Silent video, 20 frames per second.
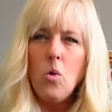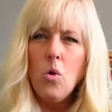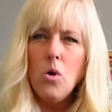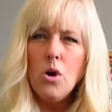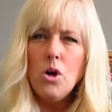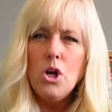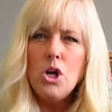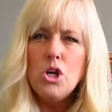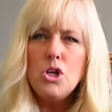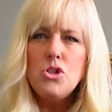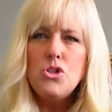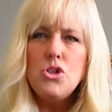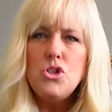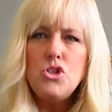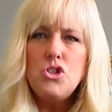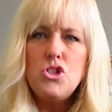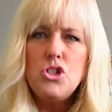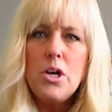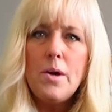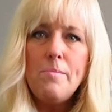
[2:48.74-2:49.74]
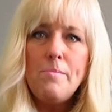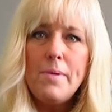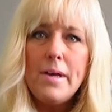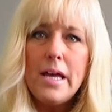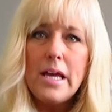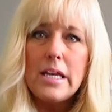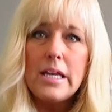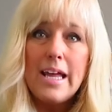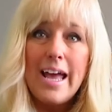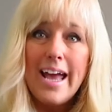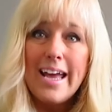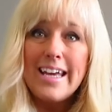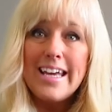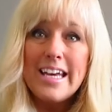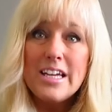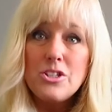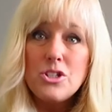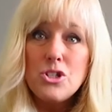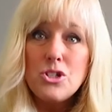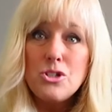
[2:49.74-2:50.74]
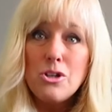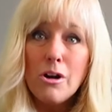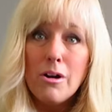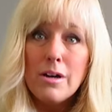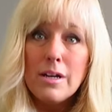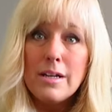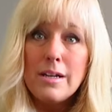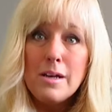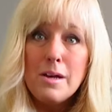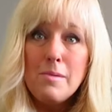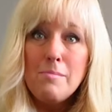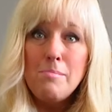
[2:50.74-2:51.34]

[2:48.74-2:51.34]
or just jump in and get started